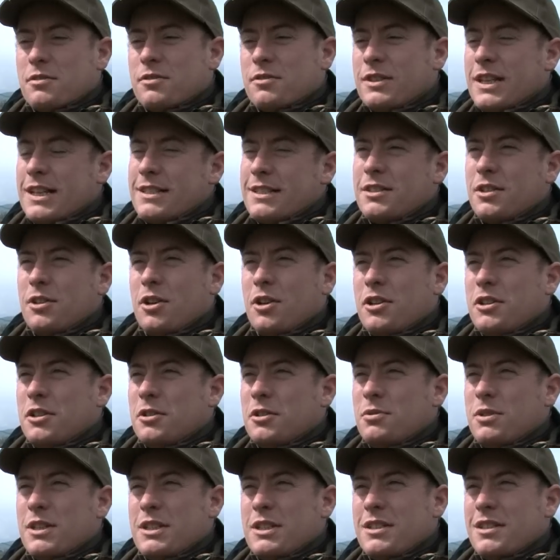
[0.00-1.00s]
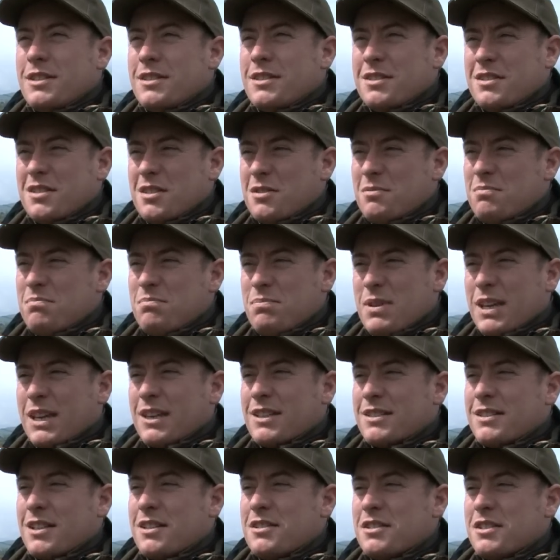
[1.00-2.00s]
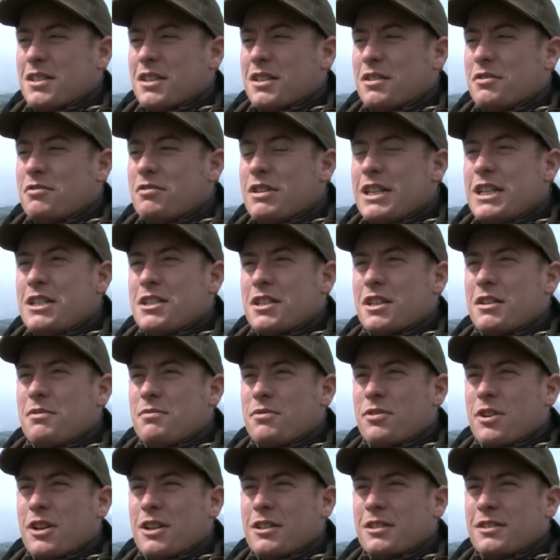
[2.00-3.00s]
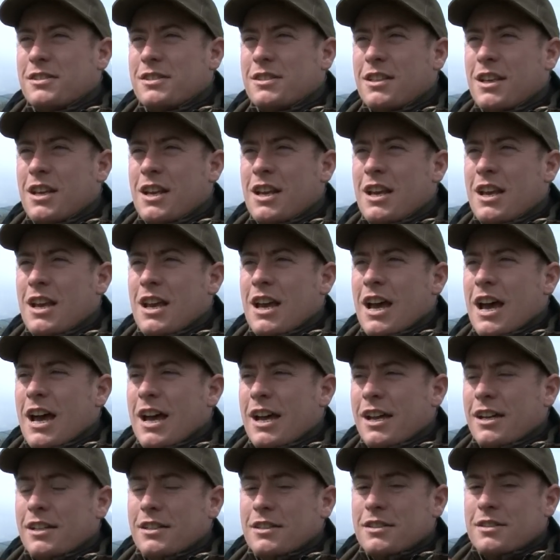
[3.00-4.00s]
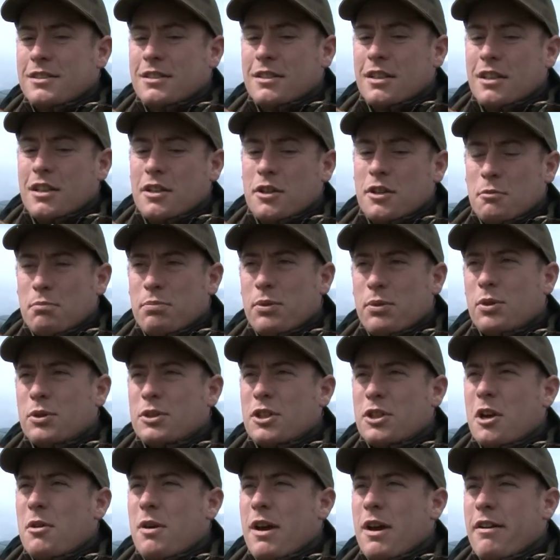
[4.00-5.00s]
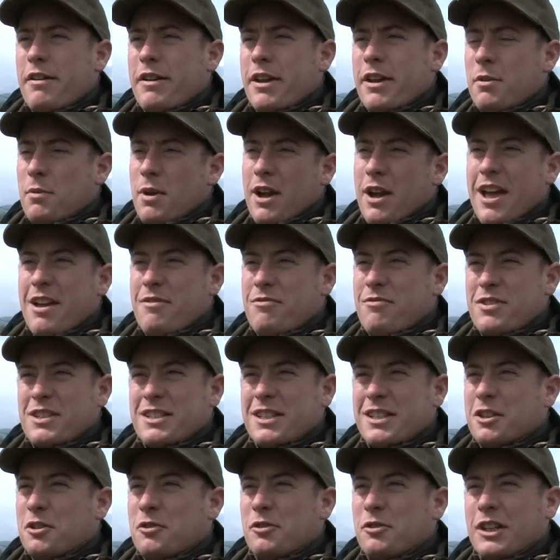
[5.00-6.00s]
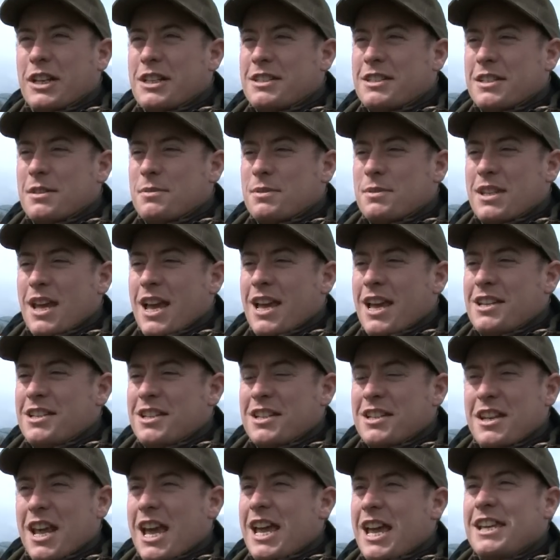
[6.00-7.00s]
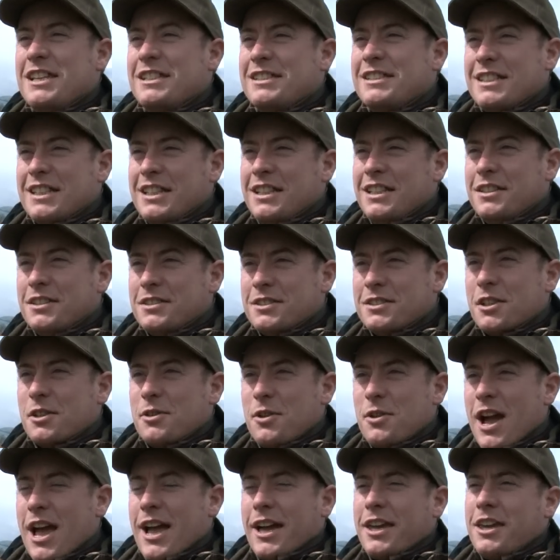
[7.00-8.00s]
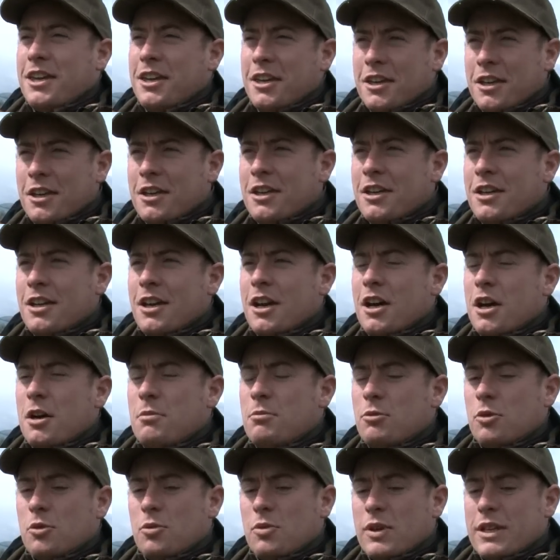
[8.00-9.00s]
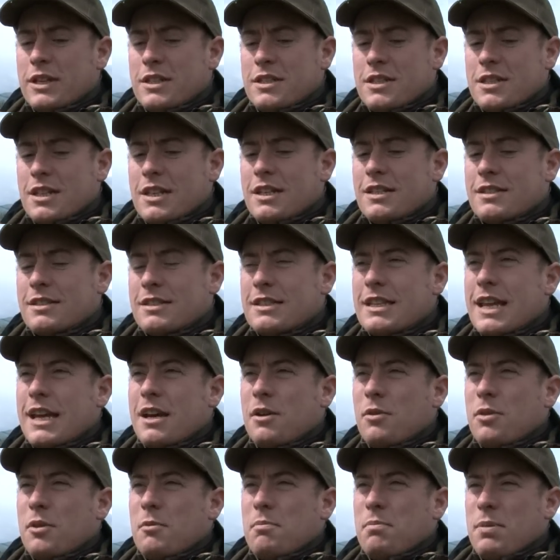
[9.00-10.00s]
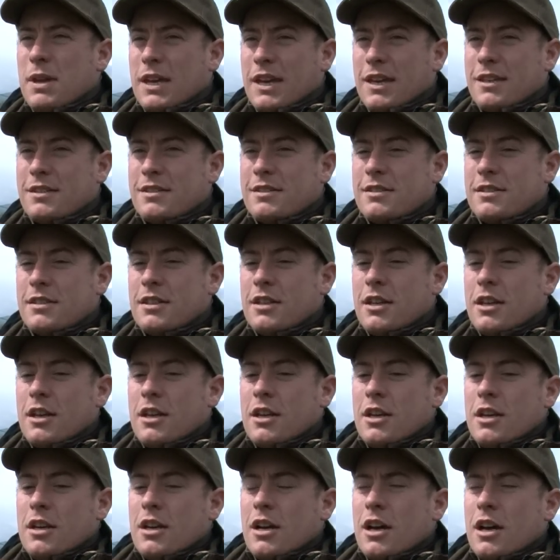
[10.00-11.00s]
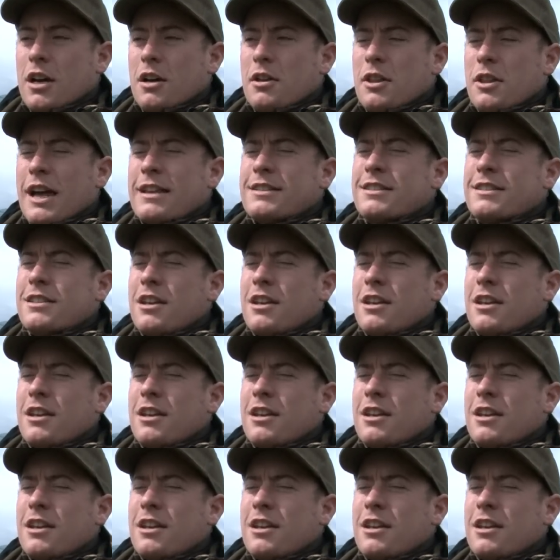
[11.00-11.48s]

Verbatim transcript: of La Sologne, which is the biggest hunting region in France, and the Bordeaux area, where every single village seems to end in AC, so Ac, which is now the biggest, has